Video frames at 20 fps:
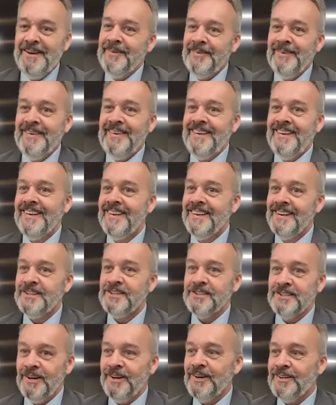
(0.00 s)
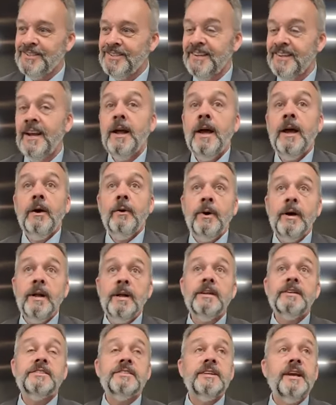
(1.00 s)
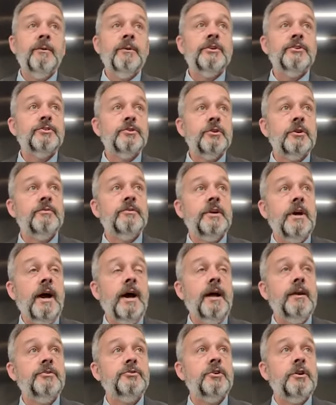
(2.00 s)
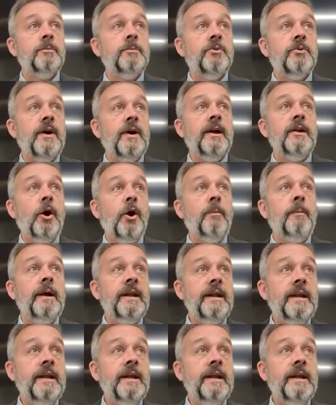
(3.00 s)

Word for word: I mean, seriously. Well, let's see, I want to serve God who's going to provide all my